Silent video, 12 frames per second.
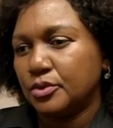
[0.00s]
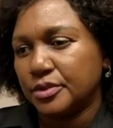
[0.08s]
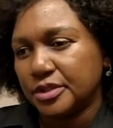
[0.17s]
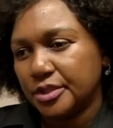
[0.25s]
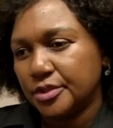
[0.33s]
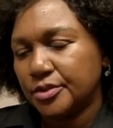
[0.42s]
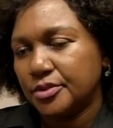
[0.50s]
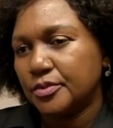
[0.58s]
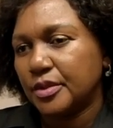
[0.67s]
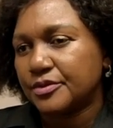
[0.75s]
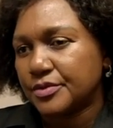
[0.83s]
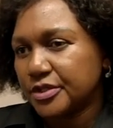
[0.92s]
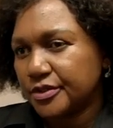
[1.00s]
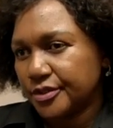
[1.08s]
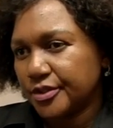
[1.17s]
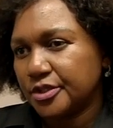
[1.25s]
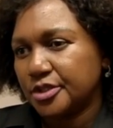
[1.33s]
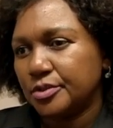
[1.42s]
continue doing
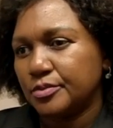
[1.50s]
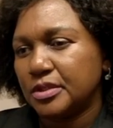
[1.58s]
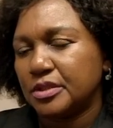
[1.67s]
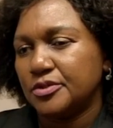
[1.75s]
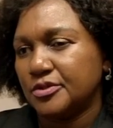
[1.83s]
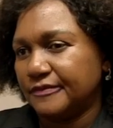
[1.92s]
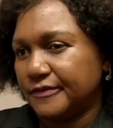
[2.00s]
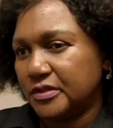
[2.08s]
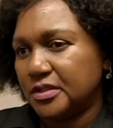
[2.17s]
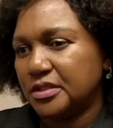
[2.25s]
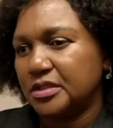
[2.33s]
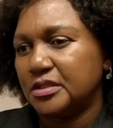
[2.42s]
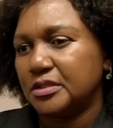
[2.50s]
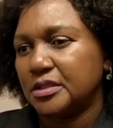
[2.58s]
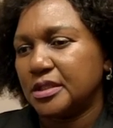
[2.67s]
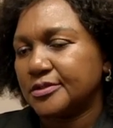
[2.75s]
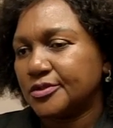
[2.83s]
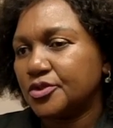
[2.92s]
research with universities
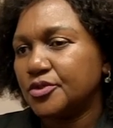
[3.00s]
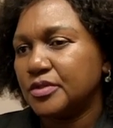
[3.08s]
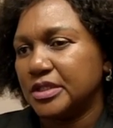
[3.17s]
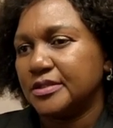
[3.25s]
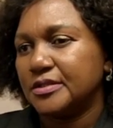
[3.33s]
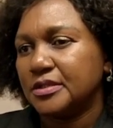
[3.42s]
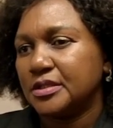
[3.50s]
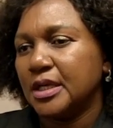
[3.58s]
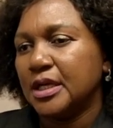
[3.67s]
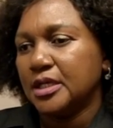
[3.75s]
and students